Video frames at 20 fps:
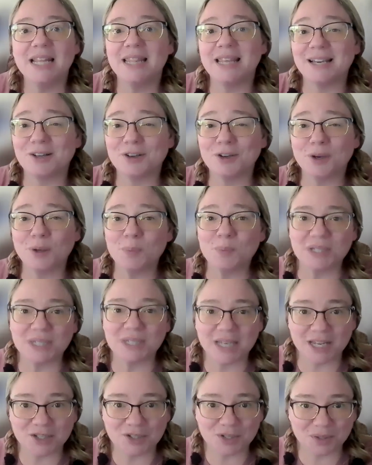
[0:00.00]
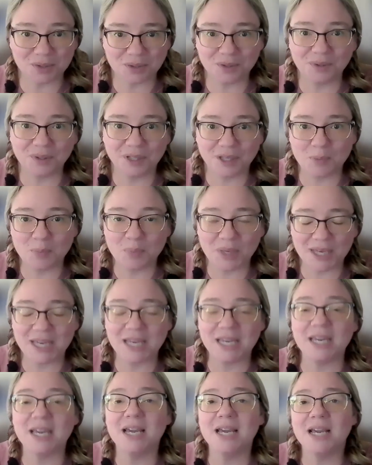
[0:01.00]
that could potentially
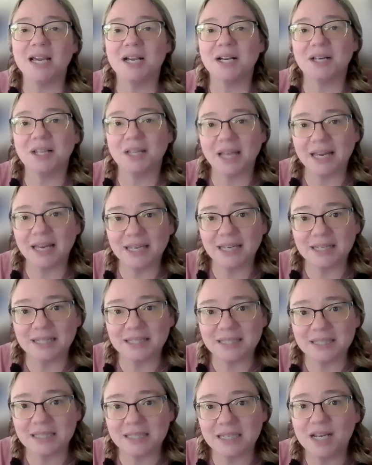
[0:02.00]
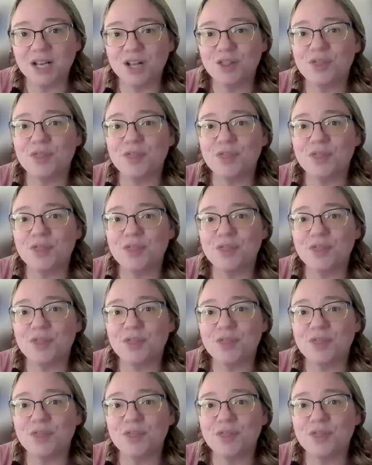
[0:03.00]
be clients,